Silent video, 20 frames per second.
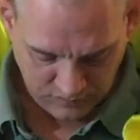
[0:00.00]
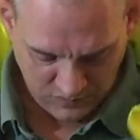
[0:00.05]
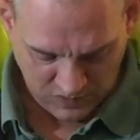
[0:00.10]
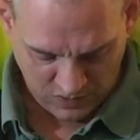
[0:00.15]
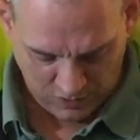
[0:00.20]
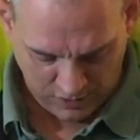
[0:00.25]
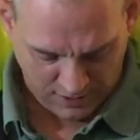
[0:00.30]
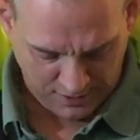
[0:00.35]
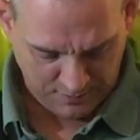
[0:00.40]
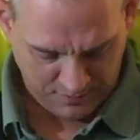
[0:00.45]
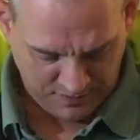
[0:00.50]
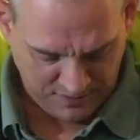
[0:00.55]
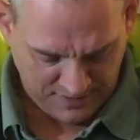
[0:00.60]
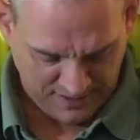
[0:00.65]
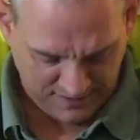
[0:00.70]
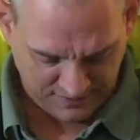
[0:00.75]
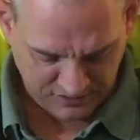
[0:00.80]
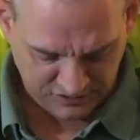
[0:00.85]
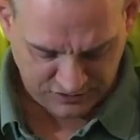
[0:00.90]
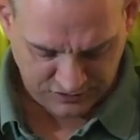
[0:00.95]
Okay,
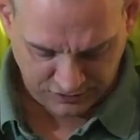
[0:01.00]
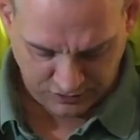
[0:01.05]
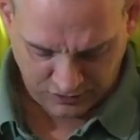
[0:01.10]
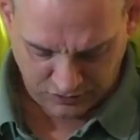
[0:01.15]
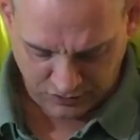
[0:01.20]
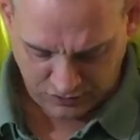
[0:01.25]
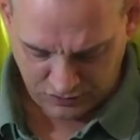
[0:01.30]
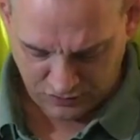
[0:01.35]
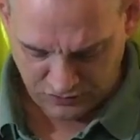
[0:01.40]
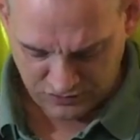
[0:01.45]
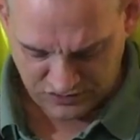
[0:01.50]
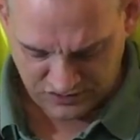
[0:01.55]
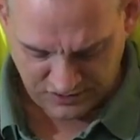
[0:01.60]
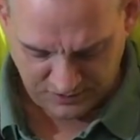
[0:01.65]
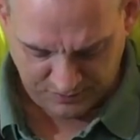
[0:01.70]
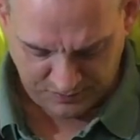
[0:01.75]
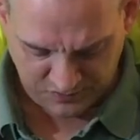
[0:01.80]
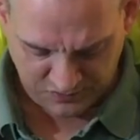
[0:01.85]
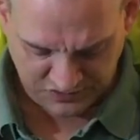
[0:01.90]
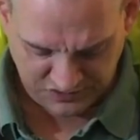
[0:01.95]
back to
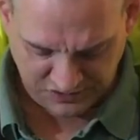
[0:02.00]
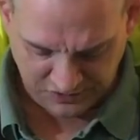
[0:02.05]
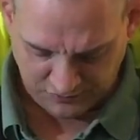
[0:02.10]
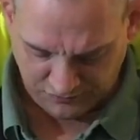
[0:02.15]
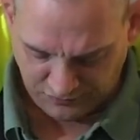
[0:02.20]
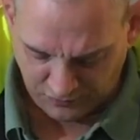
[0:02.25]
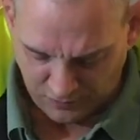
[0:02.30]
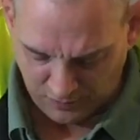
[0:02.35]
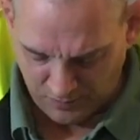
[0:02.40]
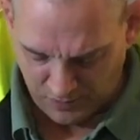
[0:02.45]
zippers here for a